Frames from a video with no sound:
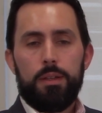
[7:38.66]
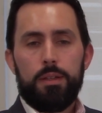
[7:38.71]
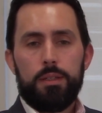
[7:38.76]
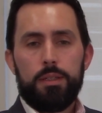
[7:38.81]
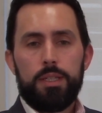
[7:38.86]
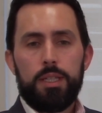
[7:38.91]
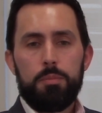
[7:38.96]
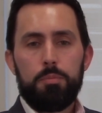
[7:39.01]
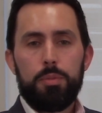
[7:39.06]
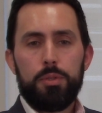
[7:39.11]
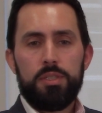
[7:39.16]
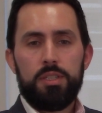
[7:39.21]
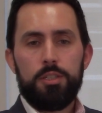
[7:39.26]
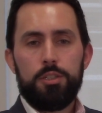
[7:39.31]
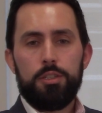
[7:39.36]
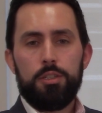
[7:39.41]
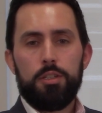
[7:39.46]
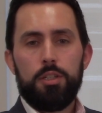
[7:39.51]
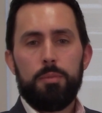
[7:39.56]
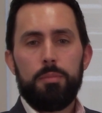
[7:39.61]
get
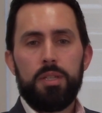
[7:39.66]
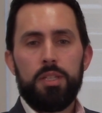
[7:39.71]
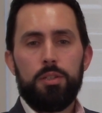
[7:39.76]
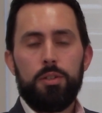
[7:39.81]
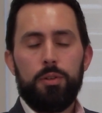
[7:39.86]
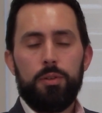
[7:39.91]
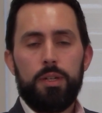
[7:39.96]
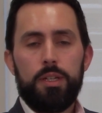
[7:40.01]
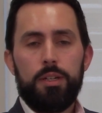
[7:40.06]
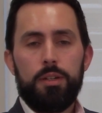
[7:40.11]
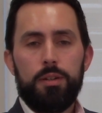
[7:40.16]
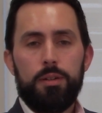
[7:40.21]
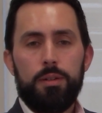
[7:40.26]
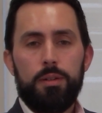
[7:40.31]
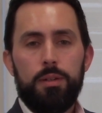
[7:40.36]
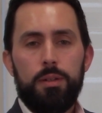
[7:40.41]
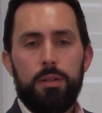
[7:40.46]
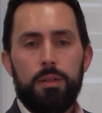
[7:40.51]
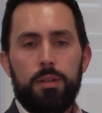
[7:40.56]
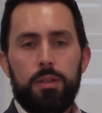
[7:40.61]
positioned a bit
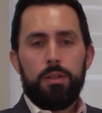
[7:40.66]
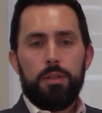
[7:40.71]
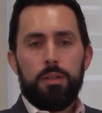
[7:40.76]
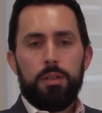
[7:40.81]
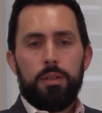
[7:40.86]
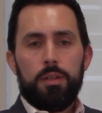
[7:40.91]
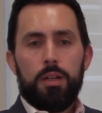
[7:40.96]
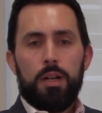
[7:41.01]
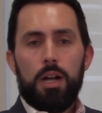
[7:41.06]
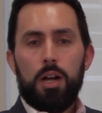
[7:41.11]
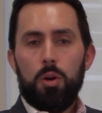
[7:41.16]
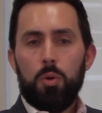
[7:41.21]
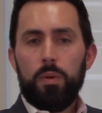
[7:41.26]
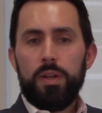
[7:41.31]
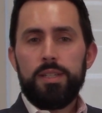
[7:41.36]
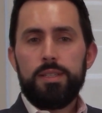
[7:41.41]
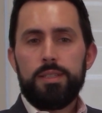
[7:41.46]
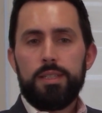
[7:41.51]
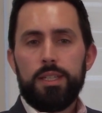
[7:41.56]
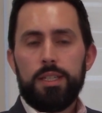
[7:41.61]
earlier,
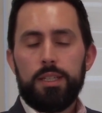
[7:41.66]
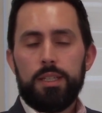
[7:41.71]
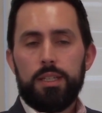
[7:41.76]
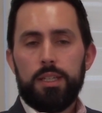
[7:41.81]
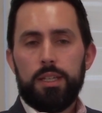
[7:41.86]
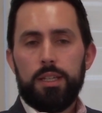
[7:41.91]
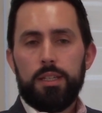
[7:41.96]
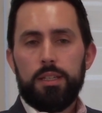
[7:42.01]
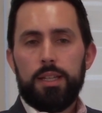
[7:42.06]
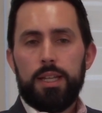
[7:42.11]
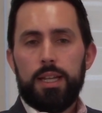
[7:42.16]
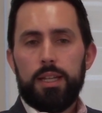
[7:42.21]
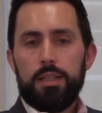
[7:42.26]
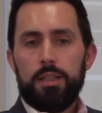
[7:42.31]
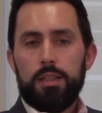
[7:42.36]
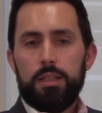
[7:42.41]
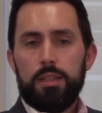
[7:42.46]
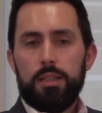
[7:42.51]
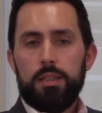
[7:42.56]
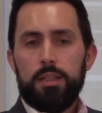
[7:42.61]
always thinking
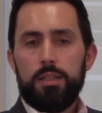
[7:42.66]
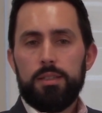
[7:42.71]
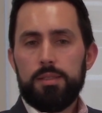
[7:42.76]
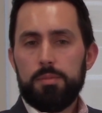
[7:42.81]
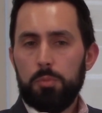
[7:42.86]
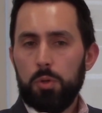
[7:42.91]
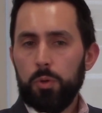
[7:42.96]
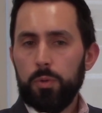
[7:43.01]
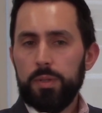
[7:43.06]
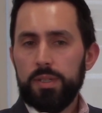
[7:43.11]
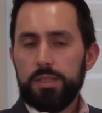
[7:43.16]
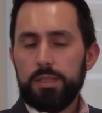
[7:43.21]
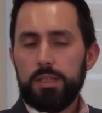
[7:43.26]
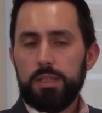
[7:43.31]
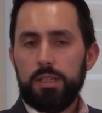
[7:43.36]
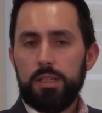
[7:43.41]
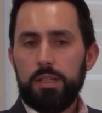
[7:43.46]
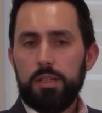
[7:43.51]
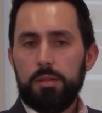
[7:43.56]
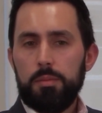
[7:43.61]
that it's more
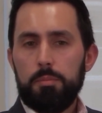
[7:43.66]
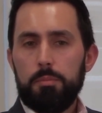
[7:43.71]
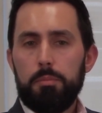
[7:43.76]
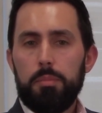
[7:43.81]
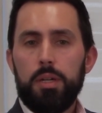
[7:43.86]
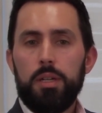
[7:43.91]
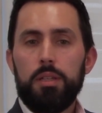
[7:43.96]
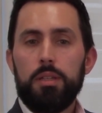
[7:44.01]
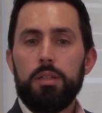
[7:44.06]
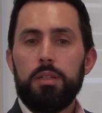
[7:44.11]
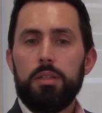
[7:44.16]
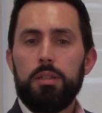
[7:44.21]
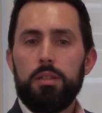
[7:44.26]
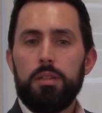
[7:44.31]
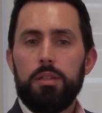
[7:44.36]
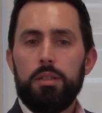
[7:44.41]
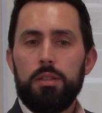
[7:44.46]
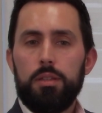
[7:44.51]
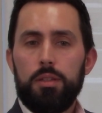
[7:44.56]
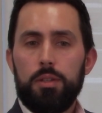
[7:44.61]
risky, but
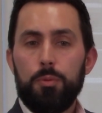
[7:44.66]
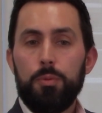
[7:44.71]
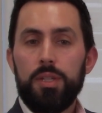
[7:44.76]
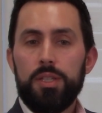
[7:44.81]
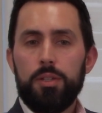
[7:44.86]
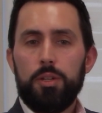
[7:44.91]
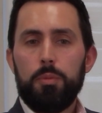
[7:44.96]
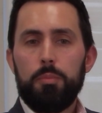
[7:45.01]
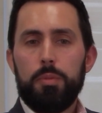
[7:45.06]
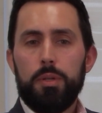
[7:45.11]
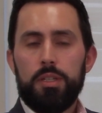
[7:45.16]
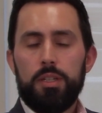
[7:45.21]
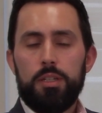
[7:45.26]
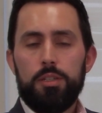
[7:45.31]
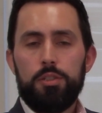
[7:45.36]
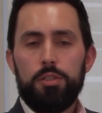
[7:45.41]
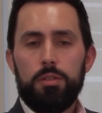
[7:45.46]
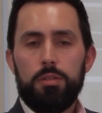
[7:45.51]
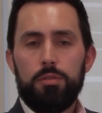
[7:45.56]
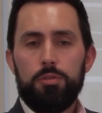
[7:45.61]
the return
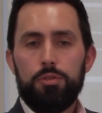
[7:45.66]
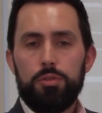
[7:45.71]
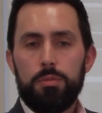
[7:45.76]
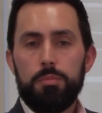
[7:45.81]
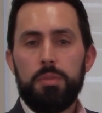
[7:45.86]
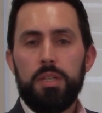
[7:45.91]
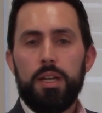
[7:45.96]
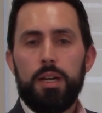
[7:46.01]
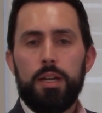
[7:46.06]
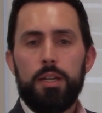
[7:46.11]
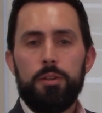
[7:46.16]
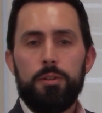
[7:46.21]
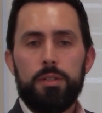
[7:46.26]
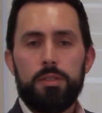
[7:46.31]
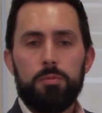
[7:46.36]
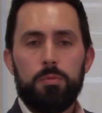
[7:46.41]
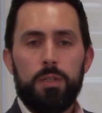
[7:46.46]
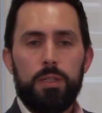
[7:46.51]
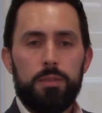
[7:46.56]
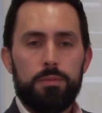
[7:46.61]
potential should be higher
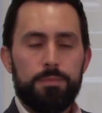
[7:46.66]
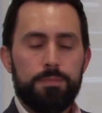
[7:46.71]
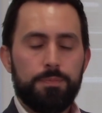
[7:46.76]
as well.